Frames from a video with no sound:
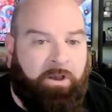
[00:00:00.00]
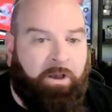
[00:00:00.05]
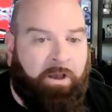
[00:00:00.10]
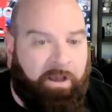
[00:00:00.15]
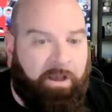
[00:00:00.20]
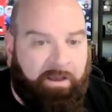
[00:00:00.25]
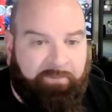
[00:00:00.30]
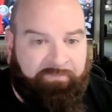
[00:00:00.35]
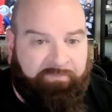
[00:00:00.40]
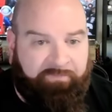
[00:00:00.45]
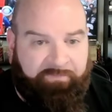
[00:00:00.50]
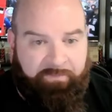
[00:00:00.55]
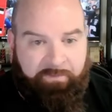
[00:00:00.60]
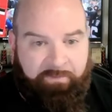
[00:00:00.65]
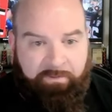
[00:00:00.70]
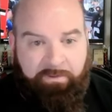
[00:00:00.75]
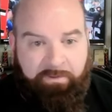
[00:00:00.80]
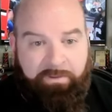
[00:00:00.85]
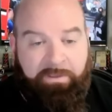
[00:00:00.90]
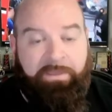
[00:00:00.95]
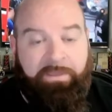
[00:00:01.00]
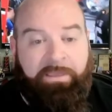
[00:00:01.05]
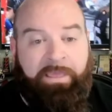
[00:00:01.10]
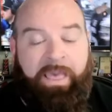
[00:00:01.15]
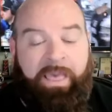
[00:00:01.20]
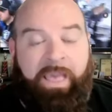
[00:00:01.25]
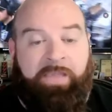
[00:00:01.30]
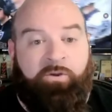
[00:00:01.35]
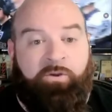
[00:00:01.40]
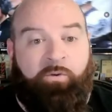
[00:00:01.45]
off.
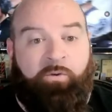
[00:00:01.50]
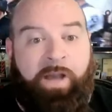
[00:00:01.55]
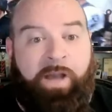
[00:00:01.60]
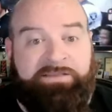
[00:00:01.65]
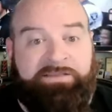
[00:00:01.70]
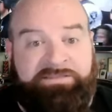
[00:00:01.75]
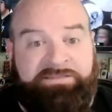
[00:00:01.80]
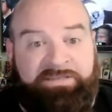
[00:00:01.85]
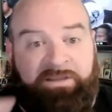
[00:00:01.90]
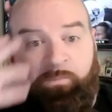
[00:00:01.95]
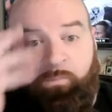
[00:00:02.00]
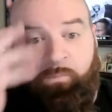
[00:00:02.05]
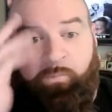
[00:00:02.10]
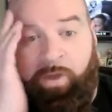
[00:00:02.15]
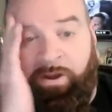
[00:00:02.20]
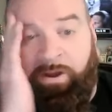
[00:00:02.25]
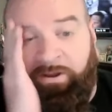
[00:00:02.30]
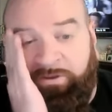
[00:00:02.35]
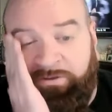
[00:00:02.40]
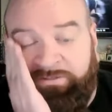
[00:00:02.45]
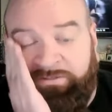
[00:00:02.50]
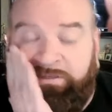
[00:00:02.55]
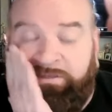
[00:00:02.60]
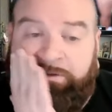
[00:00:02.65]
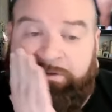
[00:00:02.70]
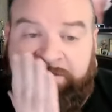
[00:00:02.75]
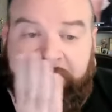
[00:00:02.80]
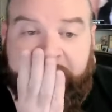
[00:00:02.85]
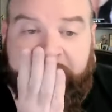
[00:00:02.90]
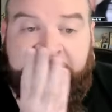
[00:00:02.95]
And you're watching him run, and you're sitting
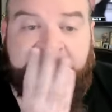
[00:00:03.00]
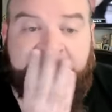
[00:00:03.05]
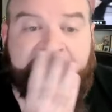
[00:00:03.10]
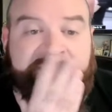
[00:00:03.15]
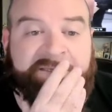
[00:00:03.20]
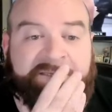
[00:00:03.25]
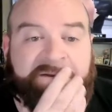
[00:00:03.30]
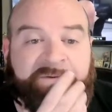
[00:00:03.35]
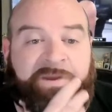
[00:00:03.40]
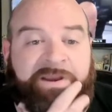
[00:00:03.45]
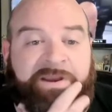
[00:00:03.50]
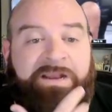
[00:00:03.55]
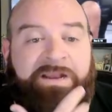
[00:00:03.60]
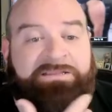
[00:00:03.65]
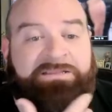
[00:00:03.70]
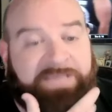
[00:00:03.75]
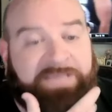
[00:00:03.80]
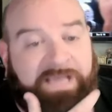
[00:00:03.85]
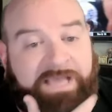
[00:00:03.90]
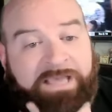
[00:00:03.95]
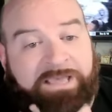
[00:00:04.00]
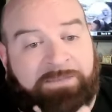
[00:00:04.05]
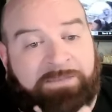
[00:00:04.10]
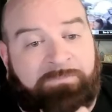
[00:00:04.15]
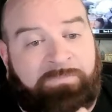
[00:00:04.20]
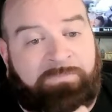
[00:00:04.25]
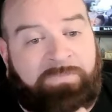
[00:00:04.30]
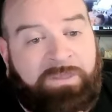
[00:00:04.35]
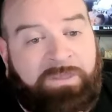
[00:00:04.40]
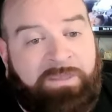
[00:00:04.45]
there saying, he's going to run out of
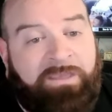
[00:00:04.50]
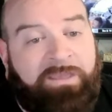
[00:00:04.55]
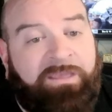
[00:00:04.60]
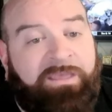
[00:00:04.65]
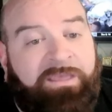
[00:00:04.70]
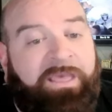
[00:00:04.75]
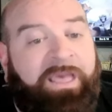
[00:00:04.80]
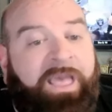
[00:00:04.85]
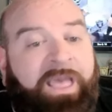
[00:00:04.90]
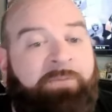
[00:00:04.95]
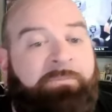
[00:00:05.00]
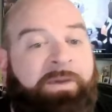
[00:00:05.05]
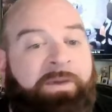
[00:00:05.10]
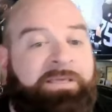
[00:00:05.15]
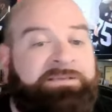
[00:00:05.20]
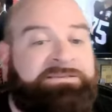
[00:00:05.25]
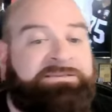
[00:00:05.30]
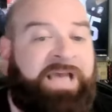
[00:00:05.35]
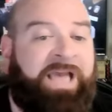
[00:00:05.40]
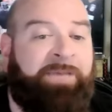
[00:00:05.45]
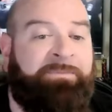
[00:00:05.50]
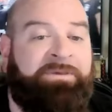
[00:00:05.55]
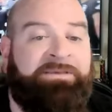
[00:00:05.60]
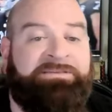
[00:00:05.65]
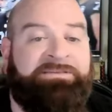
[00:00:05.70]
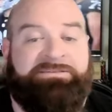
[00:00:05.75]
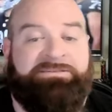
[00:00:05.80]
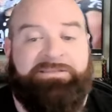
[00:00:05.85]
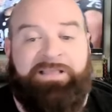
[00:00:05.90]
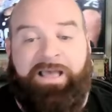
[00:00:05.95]
time. And by the time
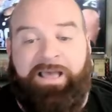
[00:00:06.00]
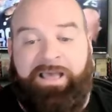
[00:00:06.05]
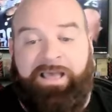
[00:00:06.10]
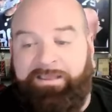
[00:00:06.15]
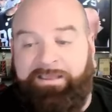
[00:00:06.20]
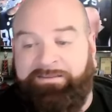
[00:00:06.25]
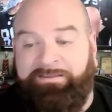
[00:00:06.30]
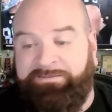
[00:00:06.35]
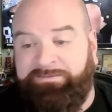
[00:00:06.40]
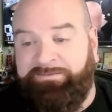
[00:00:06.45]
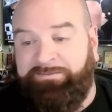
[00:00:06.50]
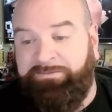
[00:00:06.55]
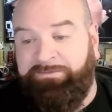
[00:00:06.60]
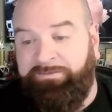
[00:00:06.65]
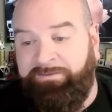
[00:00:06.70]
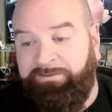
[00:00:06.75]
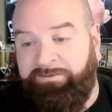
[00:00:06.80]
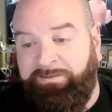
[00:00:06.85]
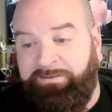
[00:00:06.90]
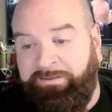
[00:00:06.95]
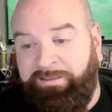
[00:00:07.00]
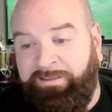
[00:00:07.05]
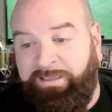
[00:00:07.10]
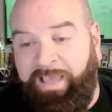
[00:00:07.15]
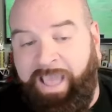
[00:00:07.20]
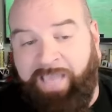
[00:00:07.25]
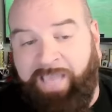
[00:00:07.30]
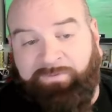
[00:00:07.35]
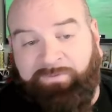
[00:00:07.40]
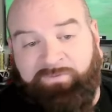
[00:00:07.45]
he slides
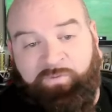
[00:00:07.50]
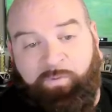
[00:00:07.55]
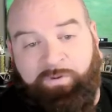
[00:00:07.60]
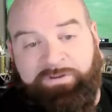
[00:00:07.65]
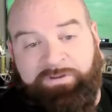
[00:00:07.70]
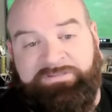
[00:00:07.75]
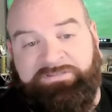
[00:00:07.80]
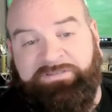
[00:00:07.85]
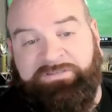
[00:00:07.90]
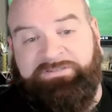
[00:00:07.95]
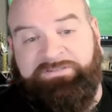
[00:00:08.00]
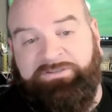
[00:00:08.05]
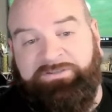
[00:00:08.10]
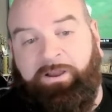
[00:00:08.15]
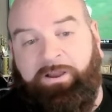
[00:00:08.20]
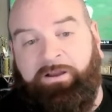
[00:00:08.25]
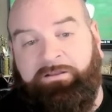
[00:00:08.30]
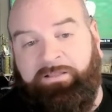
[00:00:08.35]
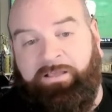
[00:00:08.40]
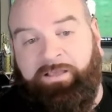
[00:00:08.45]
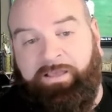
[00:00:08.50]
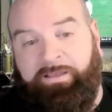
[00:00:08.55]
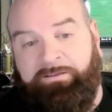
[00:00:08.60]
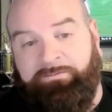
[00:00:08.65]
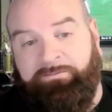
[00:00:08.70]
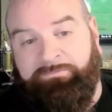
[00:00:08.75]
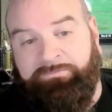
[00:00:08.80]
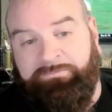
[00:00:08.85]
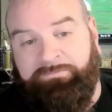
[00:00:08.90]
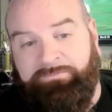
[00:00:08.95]
at the 26-yard
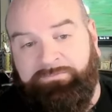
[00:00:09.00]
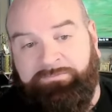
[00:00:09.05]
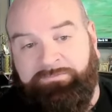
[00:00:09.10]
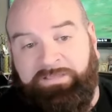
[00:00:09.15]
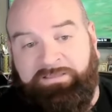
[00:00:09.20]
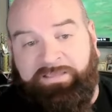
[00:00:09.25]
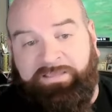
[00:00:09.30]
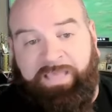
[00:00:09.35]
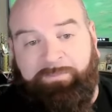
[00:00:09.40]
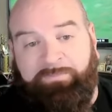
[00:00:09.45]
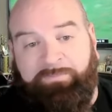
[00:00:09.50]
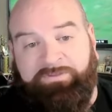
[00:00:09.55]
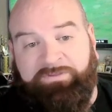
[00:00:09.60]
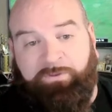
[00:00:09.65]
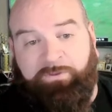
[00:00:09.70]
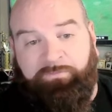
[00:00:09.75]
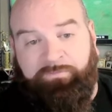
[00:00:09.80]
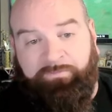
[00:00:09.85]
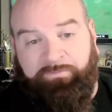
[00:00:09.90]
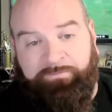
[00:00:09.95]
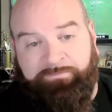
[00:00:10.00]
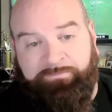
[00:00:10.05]
line, the game is over.